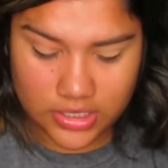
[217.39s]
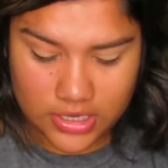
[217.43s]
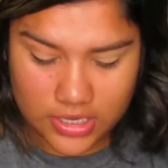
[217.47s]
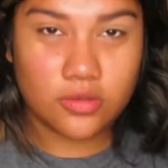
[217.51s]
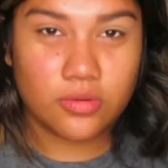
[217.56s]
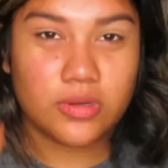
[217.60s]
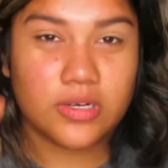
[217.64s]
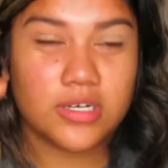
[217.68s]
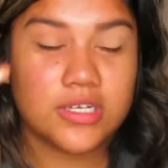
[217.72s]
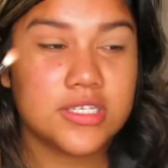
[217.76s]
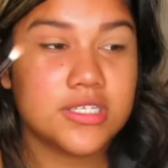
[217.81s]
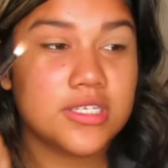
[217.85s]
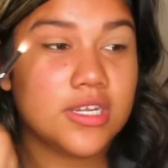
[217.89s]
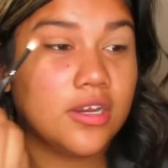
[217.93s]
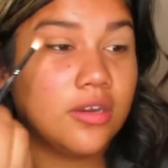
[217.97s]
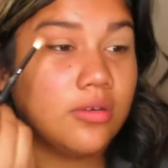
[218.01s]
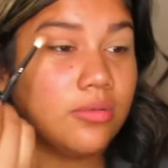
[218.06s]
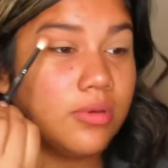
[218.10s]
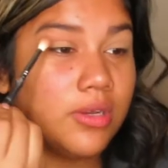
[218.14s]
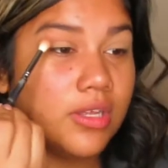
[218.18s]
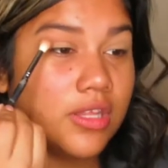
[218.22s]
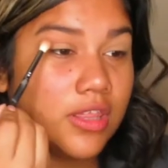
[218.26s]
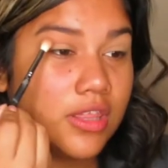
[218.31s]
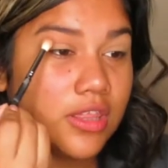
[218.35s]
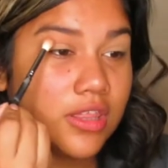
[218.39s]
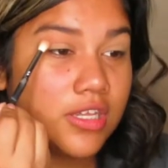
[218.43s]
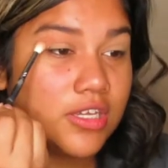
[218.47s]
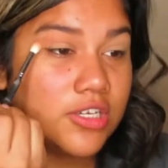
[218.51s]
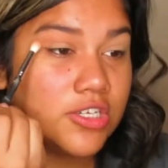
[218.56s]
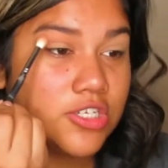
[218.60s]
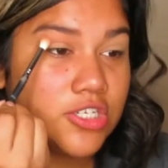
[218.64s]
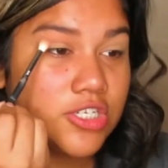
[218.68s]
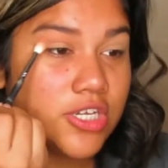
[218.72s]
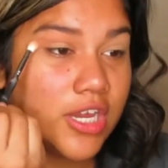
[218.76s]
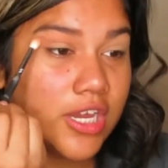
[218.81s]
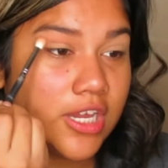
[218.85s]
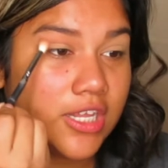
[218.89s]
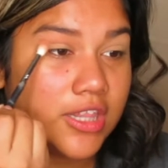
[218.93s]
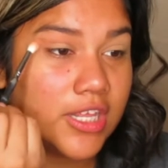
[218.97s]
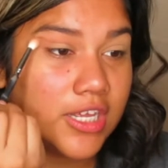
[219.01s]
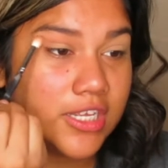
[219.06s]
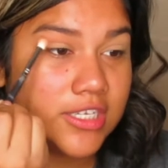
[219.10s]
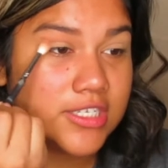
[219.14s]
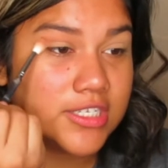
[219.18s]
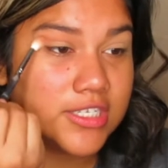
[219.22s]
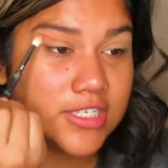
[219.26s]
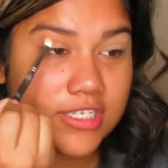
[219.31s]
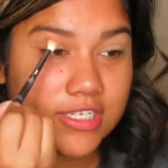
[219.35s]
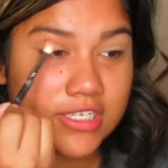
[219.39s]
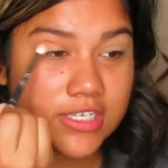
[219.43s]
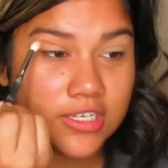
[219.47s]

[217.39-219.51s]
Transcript: you want to start with a shade that's